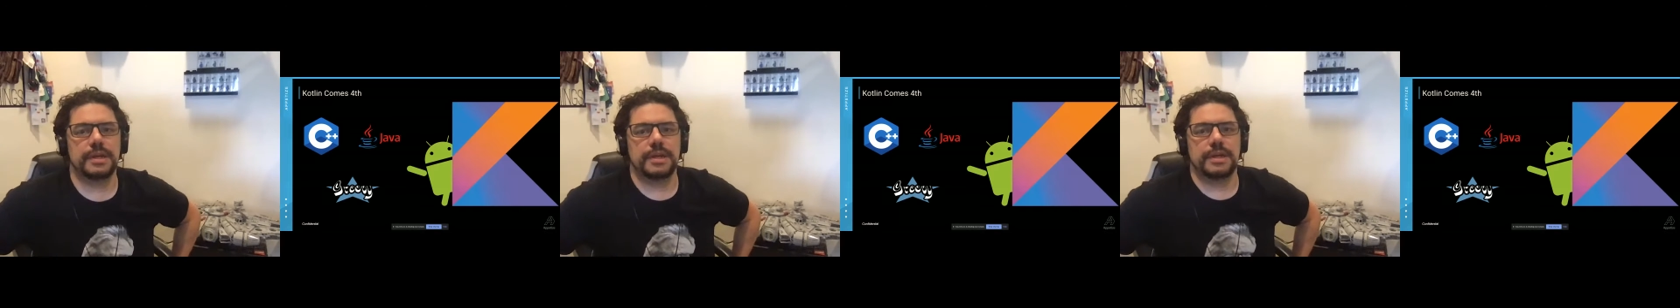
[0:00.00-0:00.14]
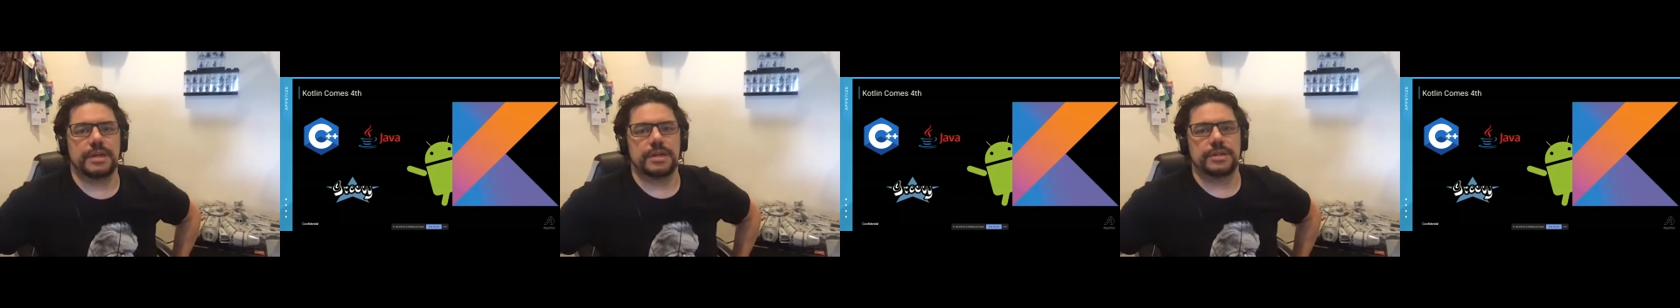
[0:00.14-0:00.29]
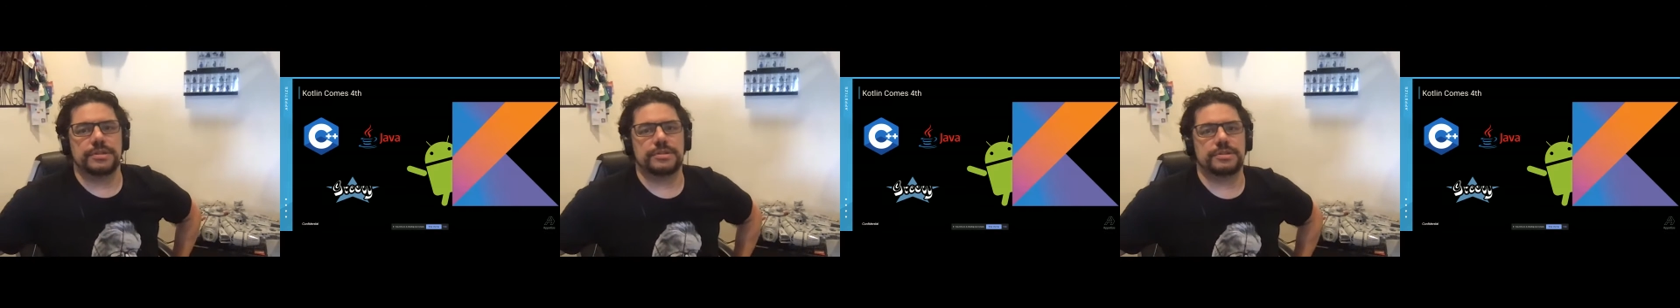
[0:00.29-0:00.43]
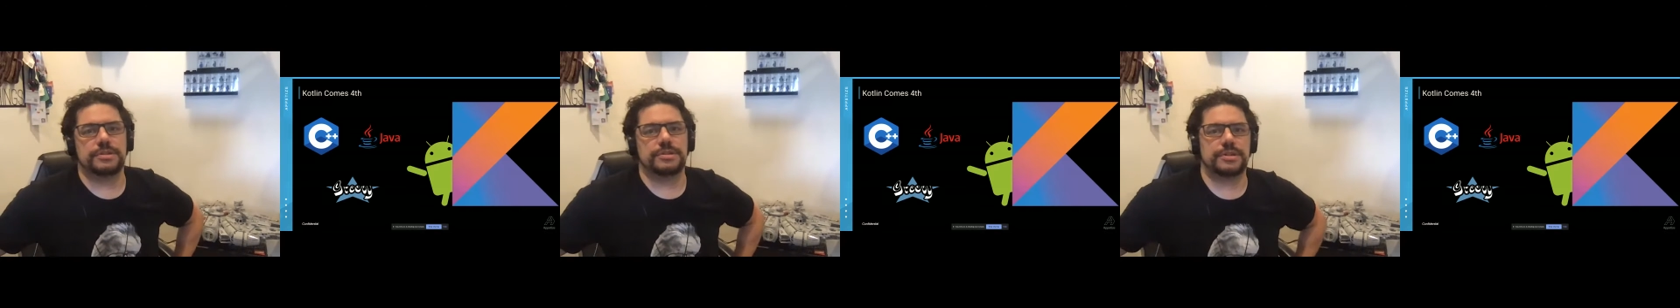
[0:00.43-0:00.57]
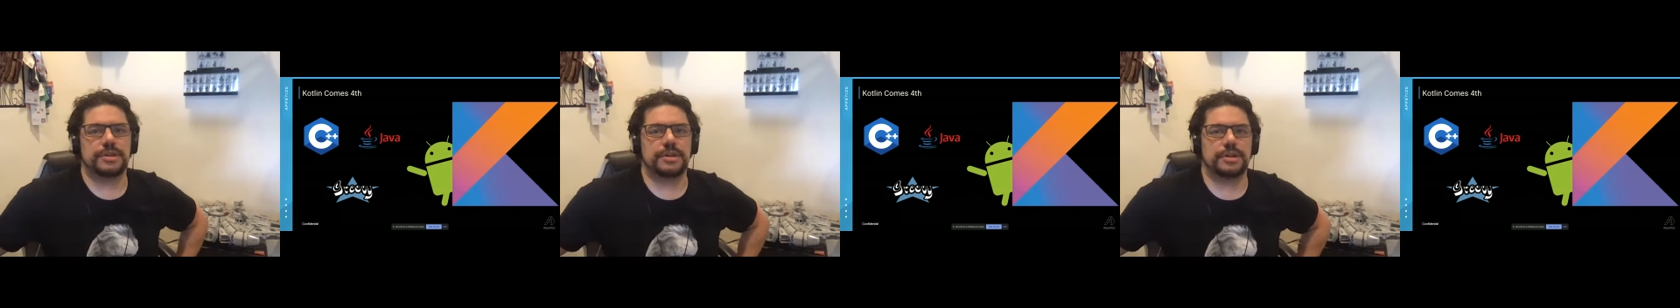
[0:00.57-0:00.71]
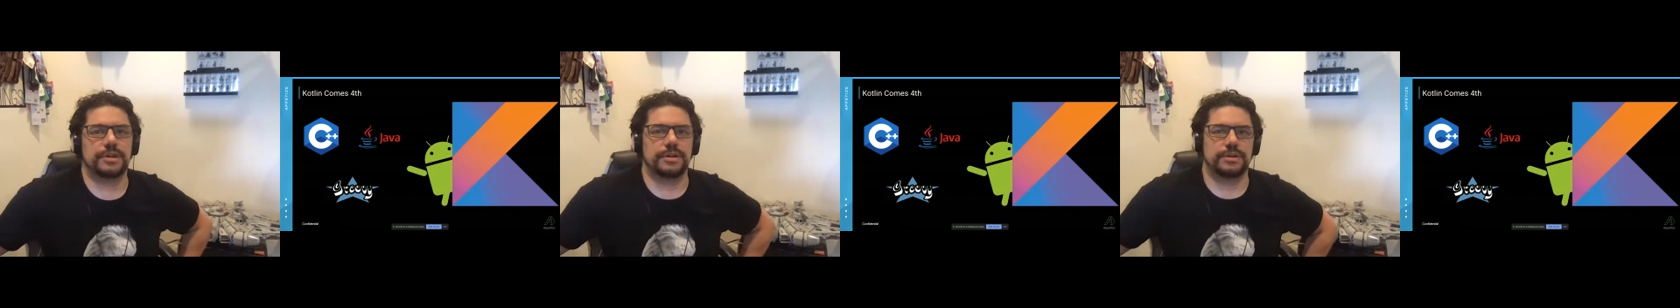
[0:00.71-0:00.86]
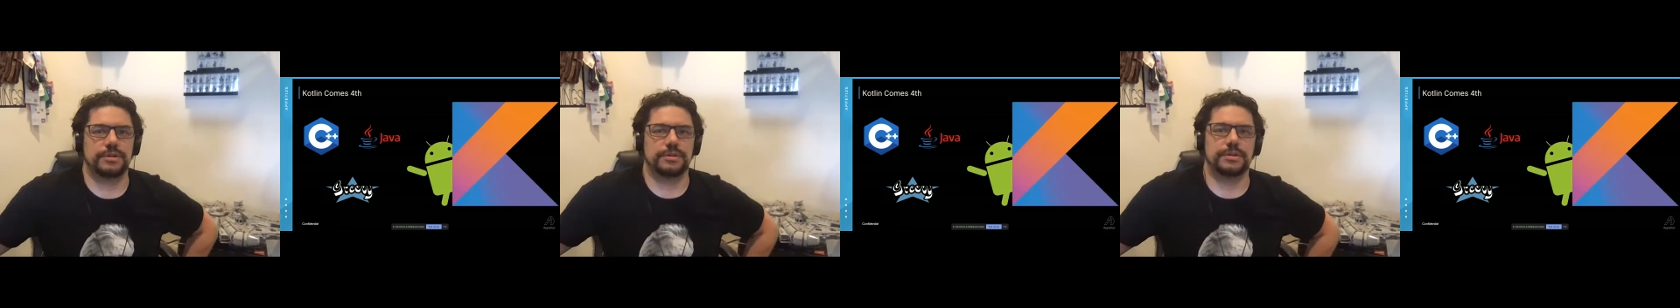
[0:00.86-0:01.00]

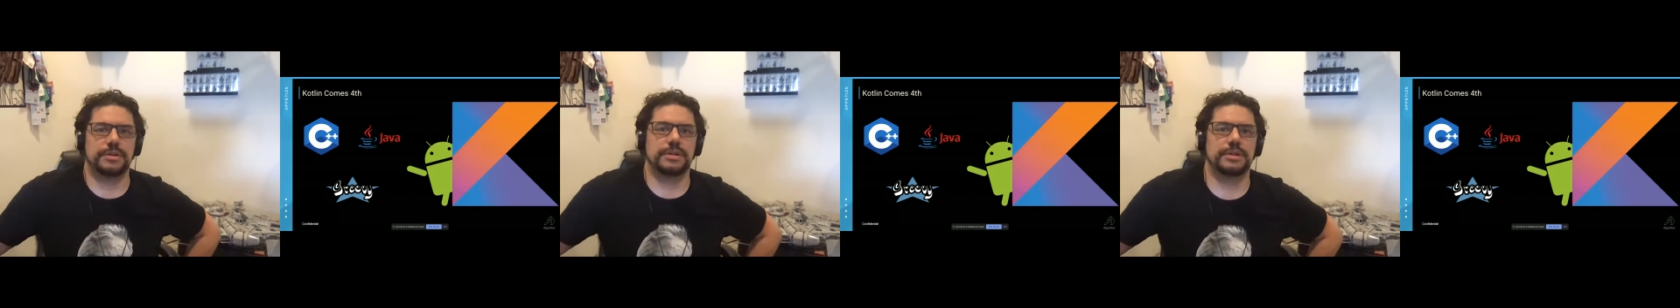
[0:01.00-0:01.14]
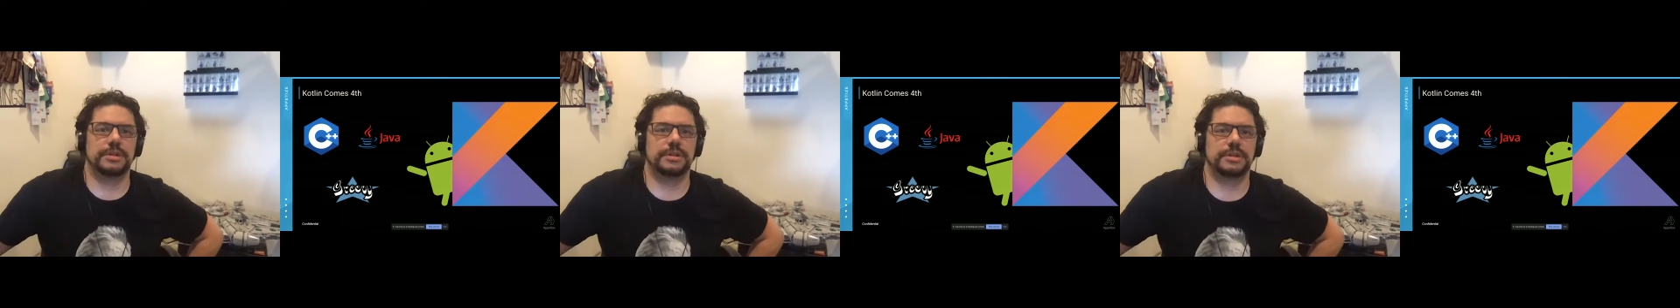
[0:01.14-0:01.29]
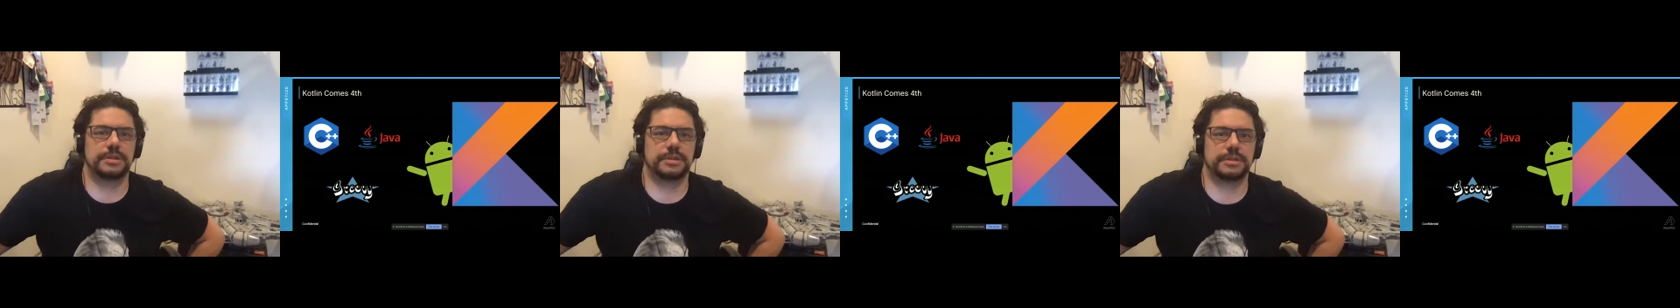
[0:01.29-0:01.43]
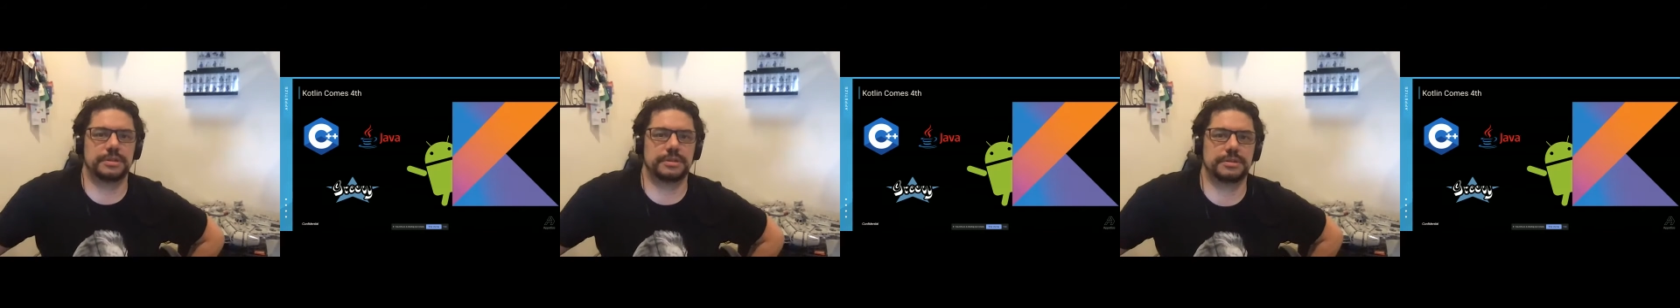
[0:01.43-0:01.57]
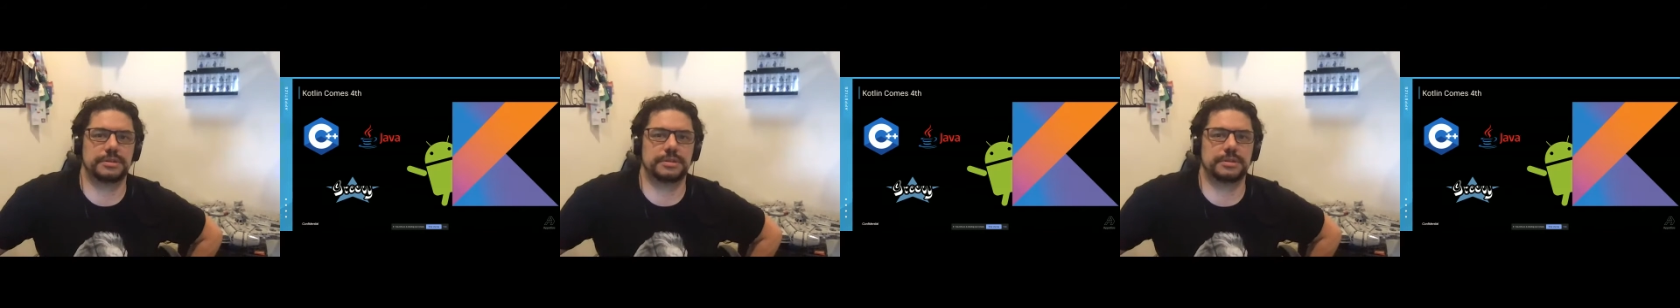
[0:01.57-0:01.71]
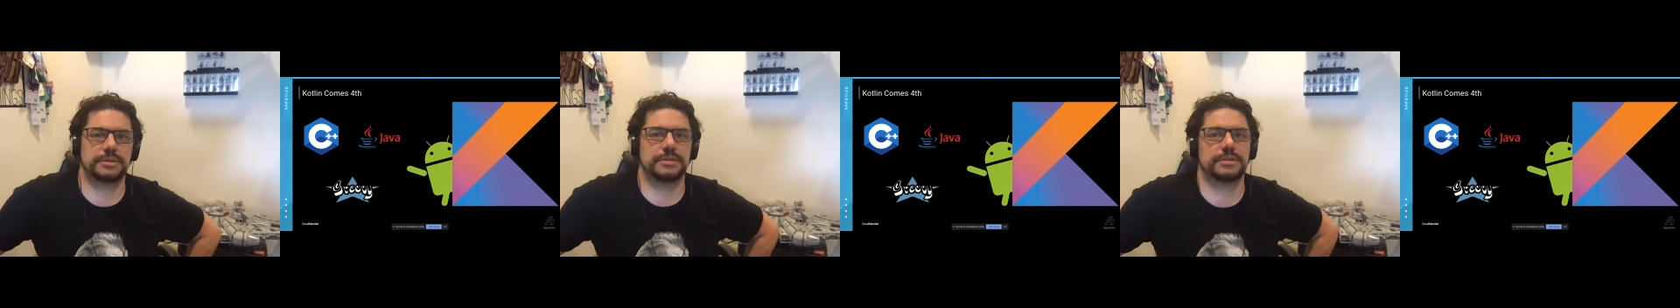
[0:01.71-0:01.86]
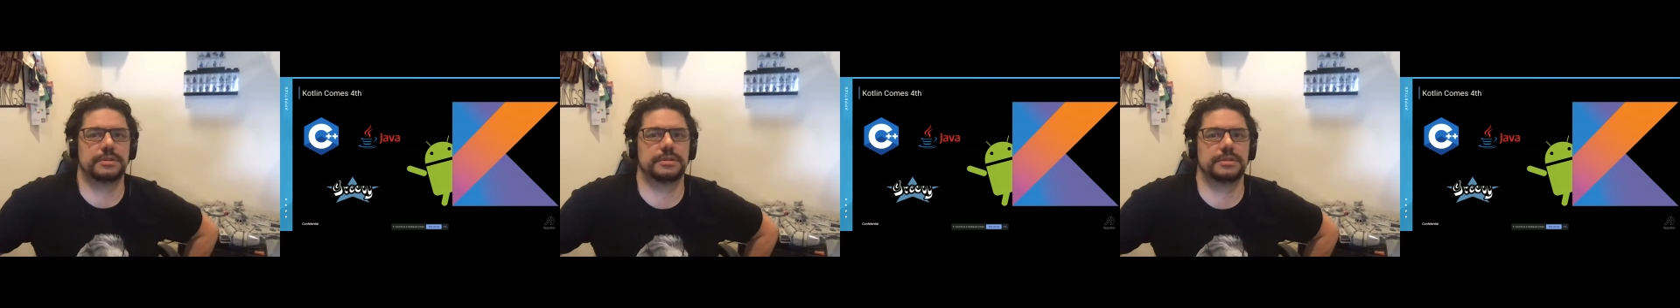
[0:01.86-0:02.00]
So
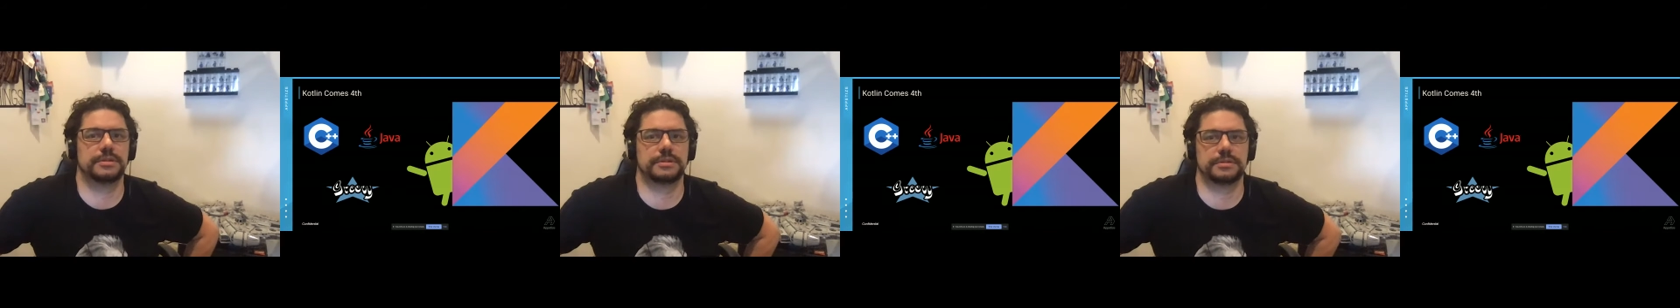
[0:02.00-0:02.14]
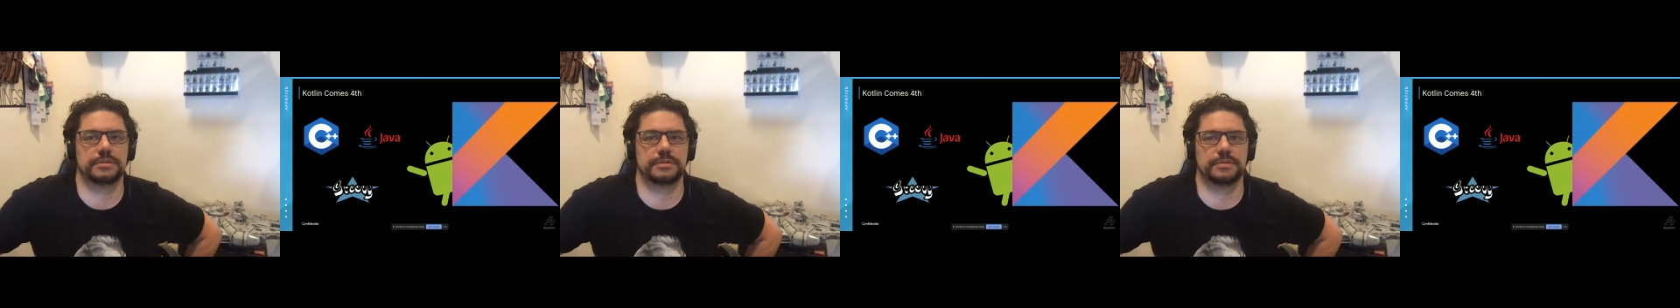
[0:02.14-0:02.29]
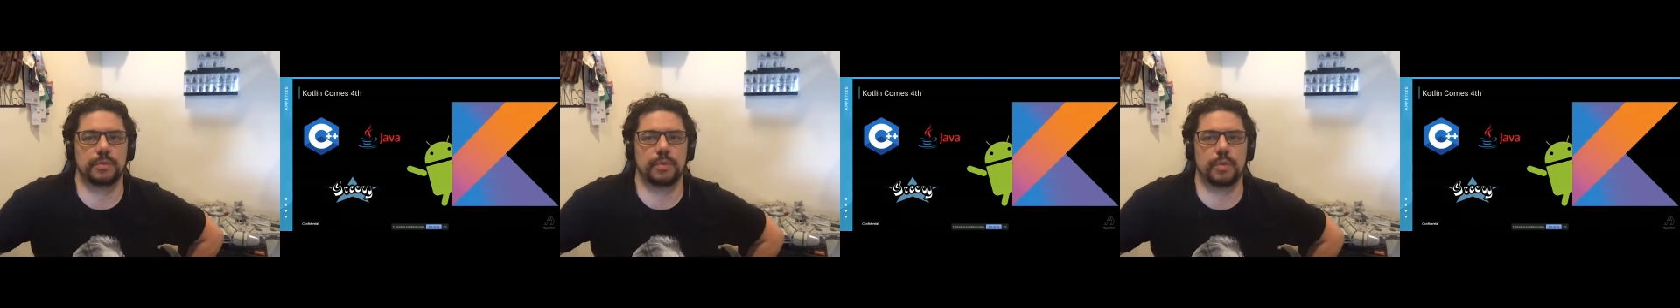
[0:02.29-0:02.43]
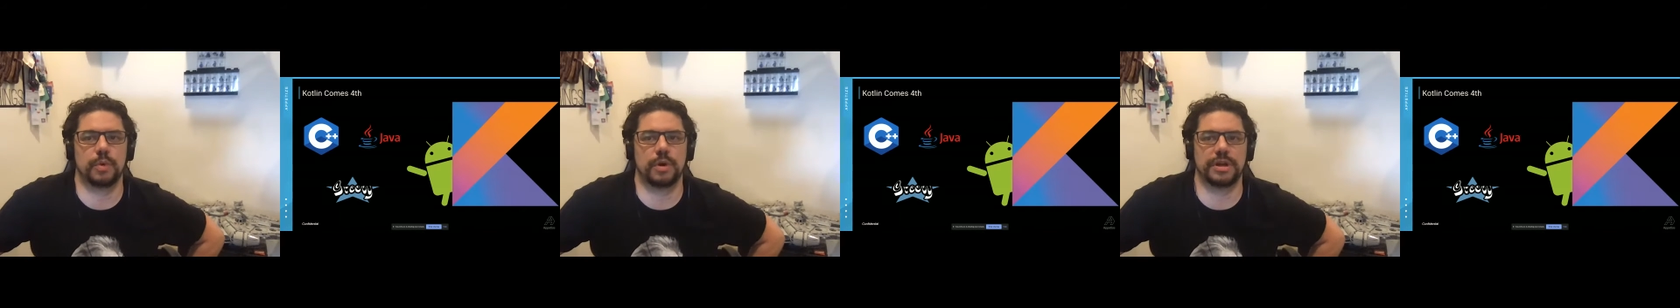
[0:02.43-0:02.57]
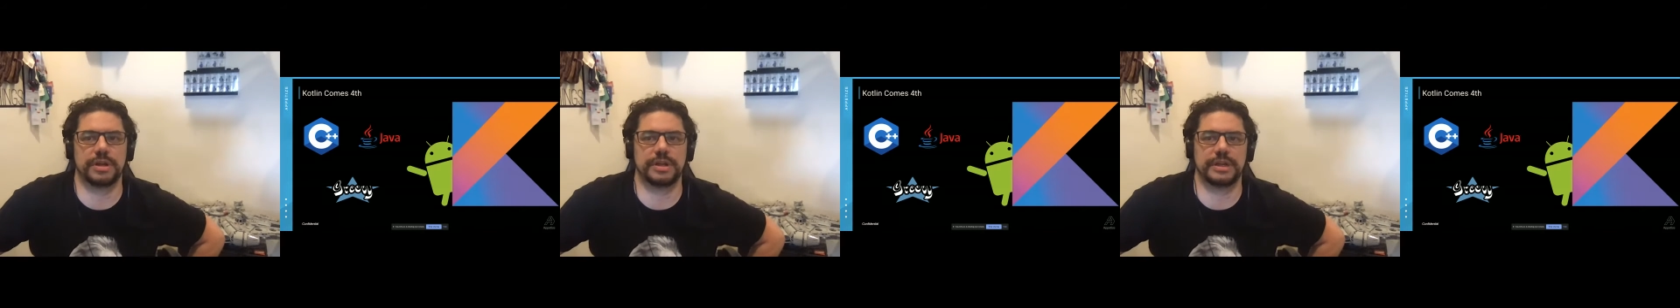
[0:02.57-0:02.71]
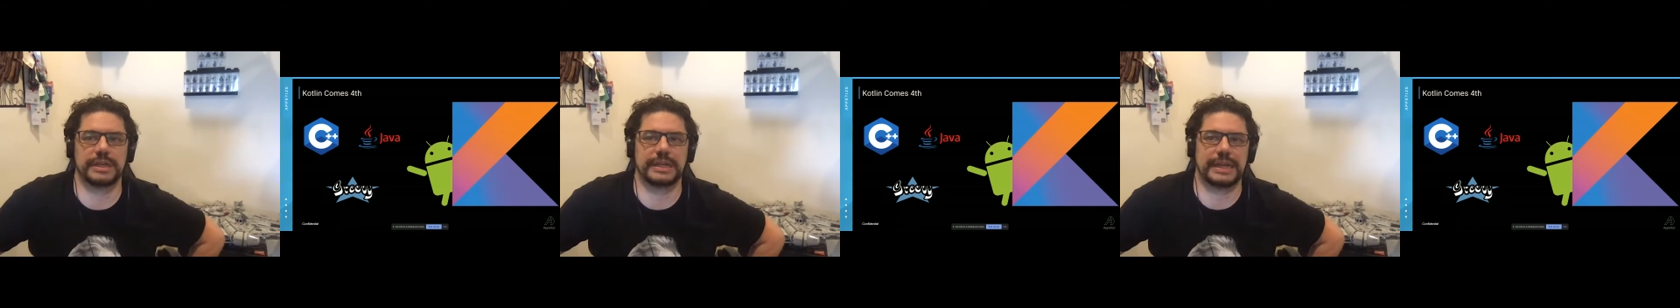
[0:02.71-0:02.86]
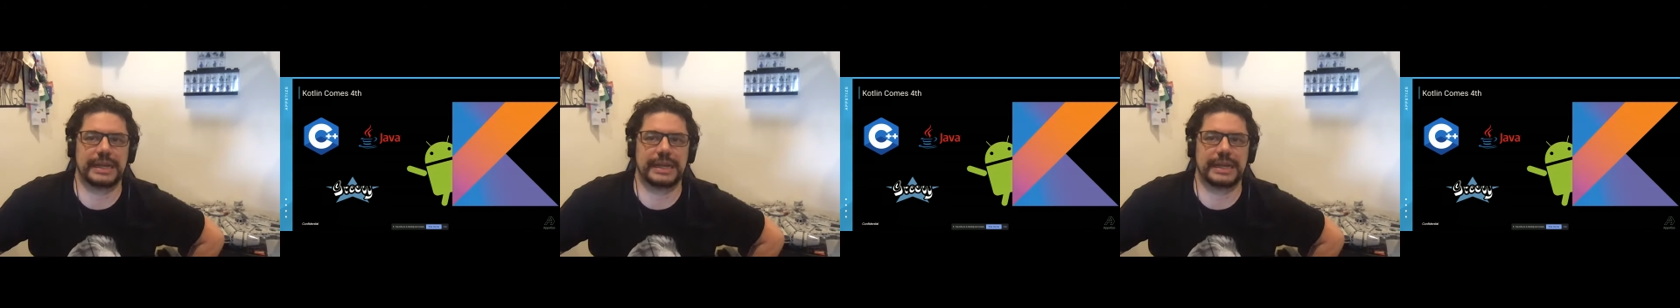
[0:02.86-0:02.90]
one